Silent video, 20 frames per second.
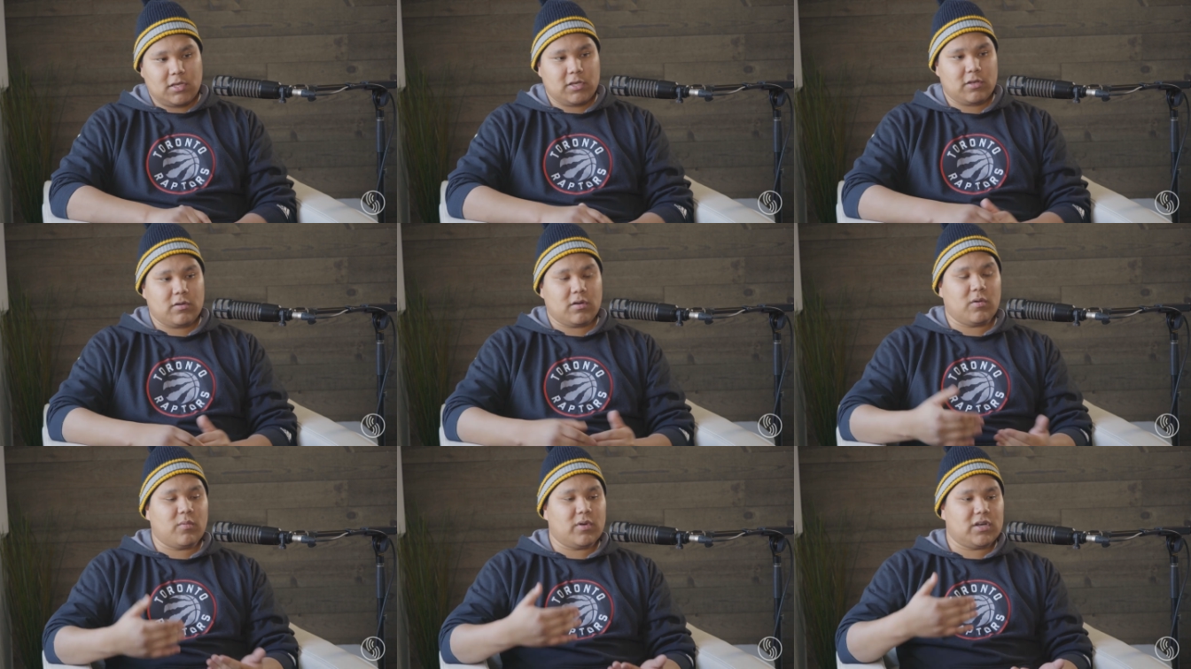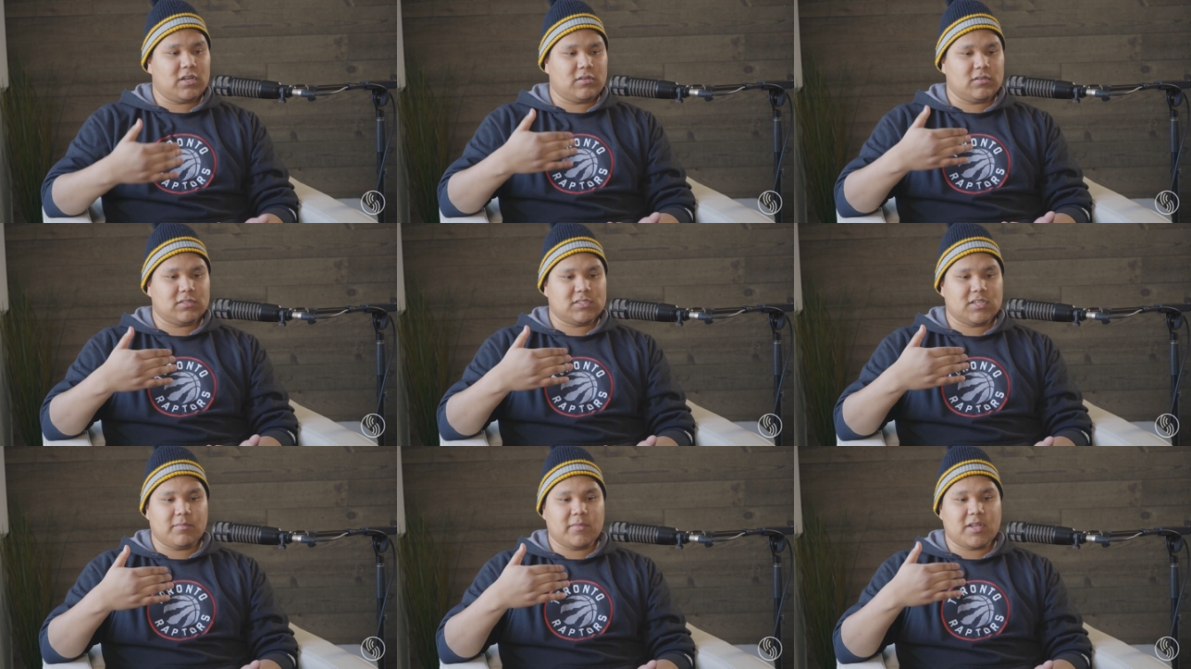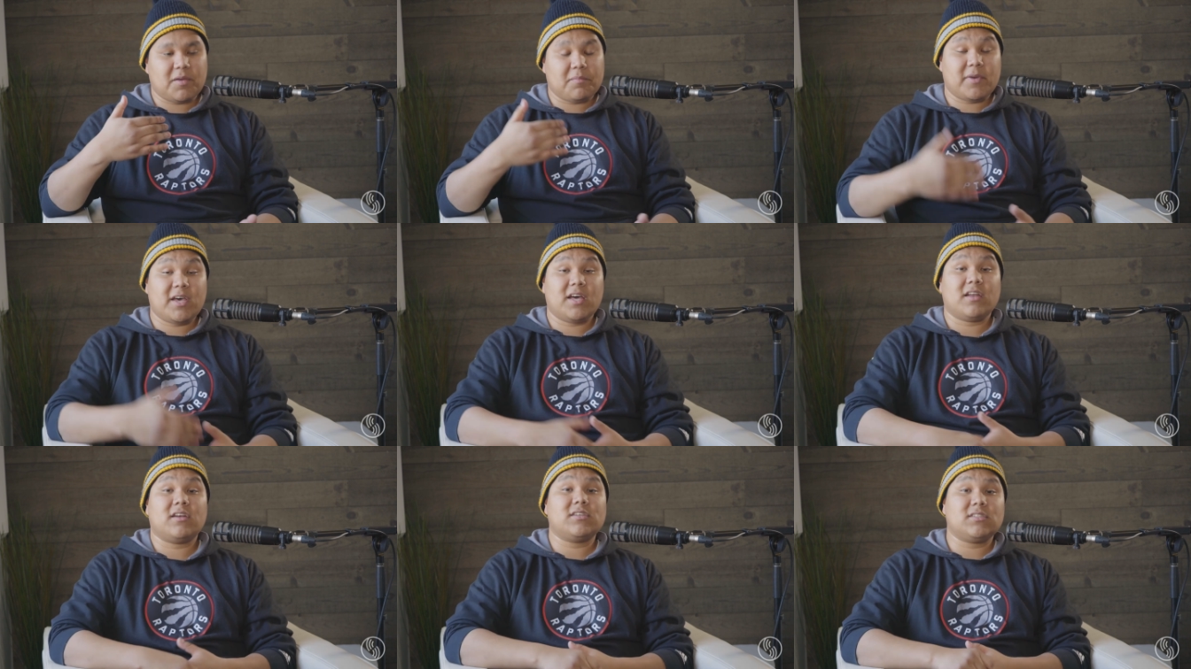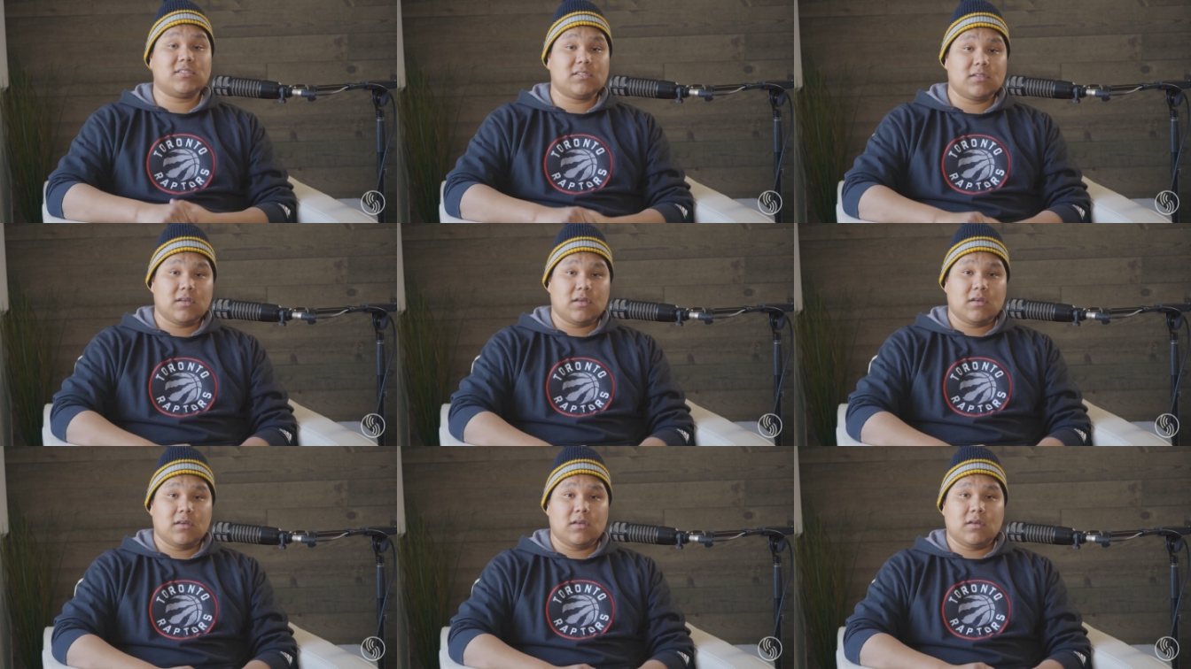You know, I want to do something that
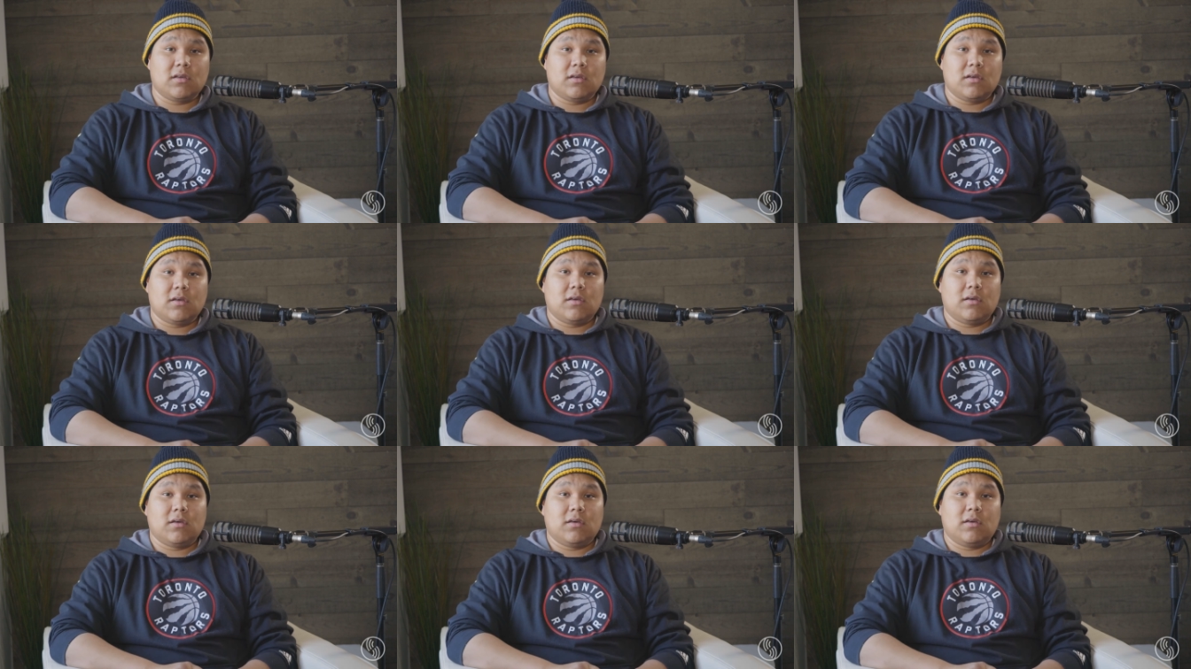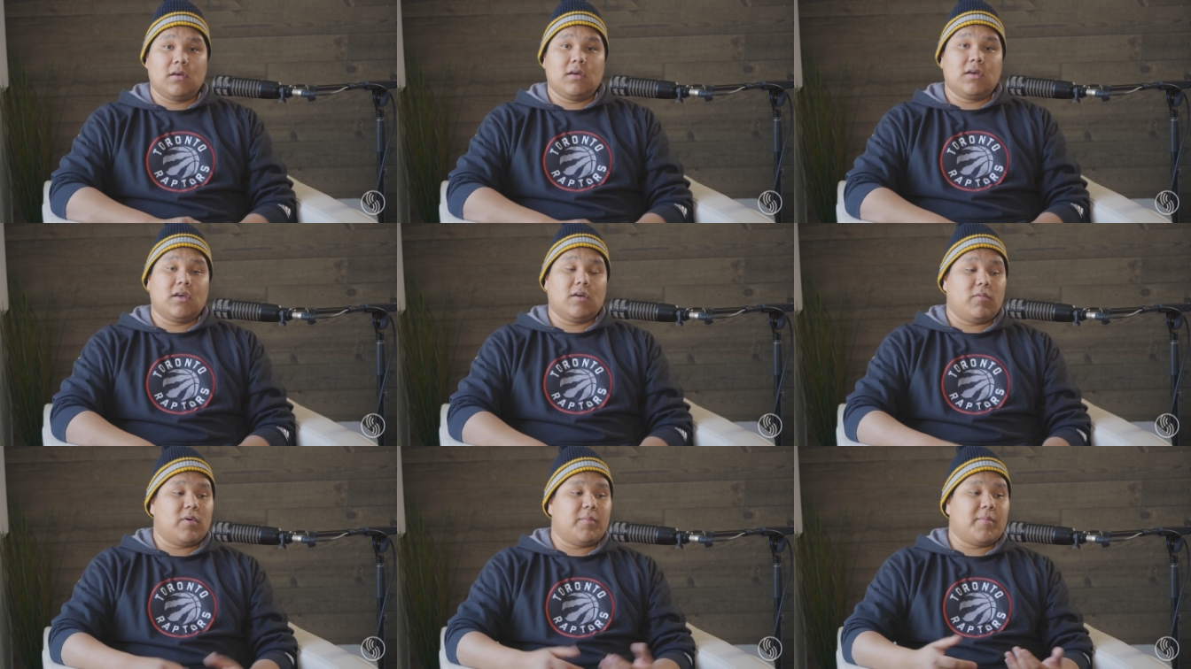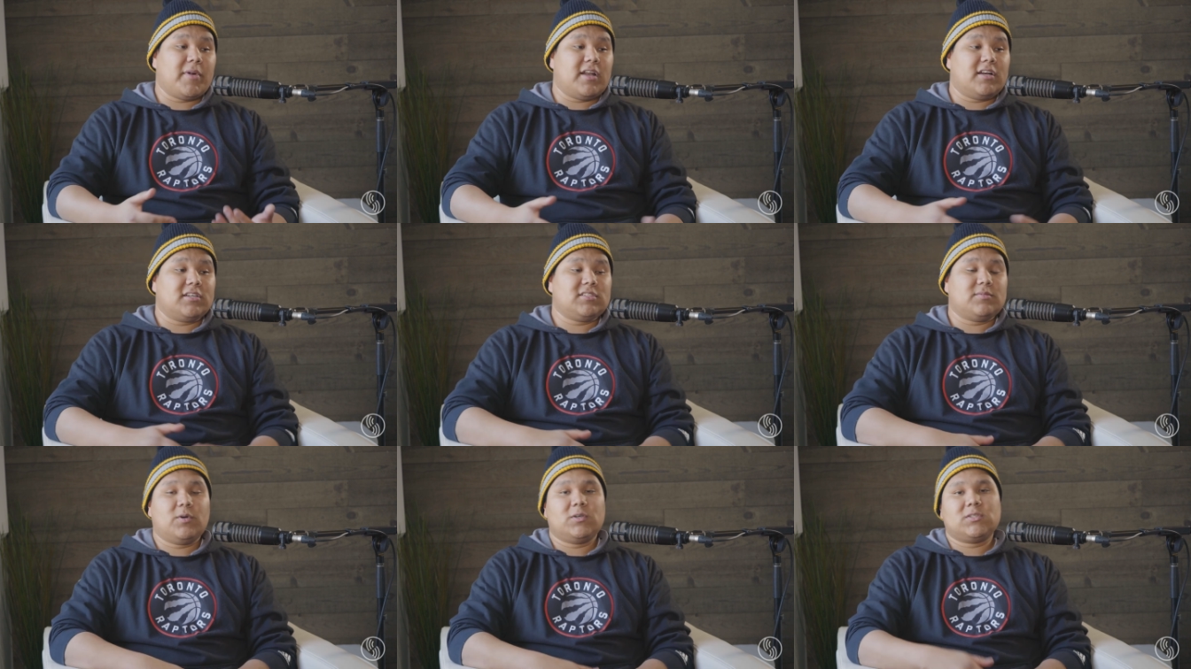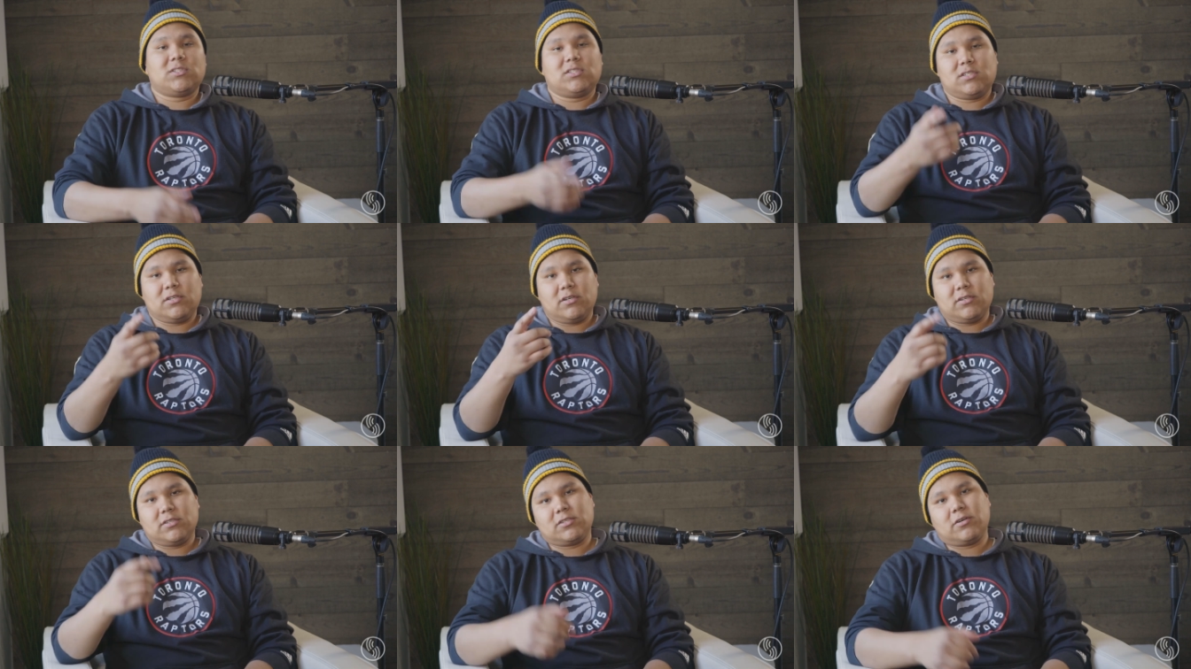matters, and what matters most
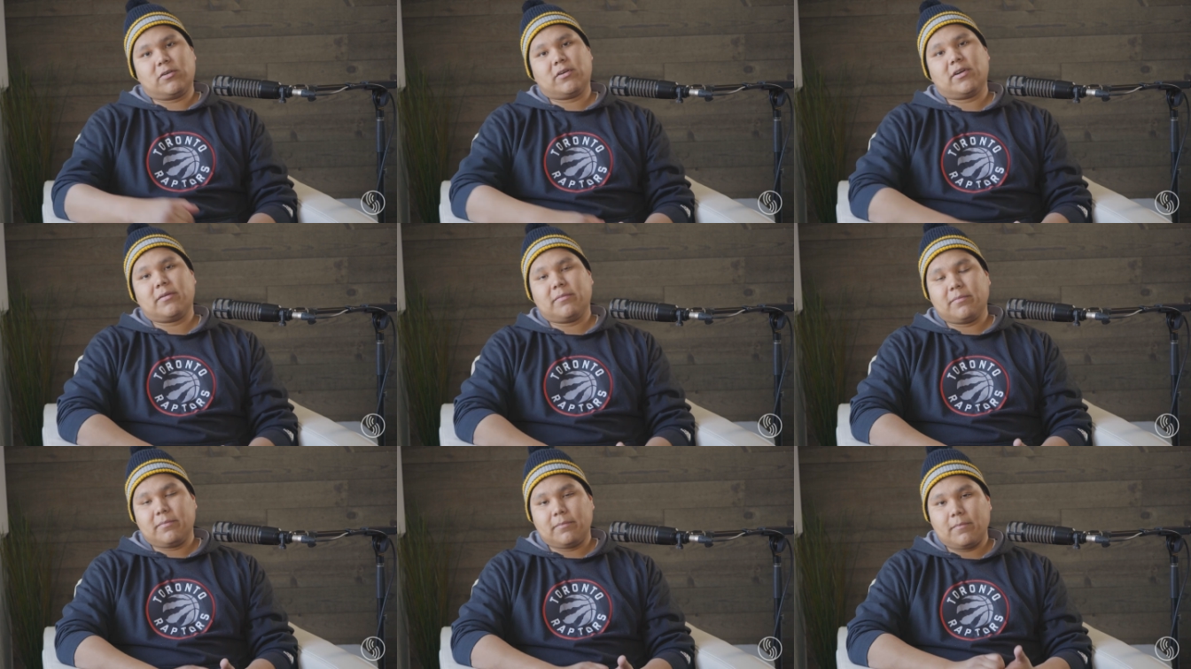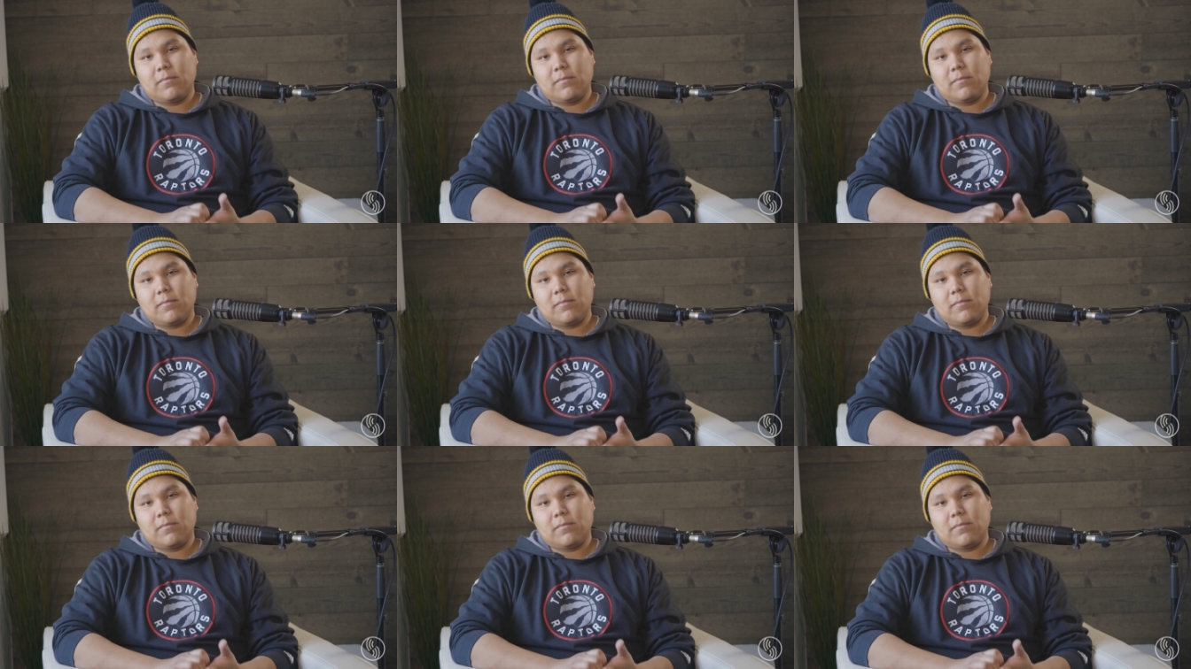is your story.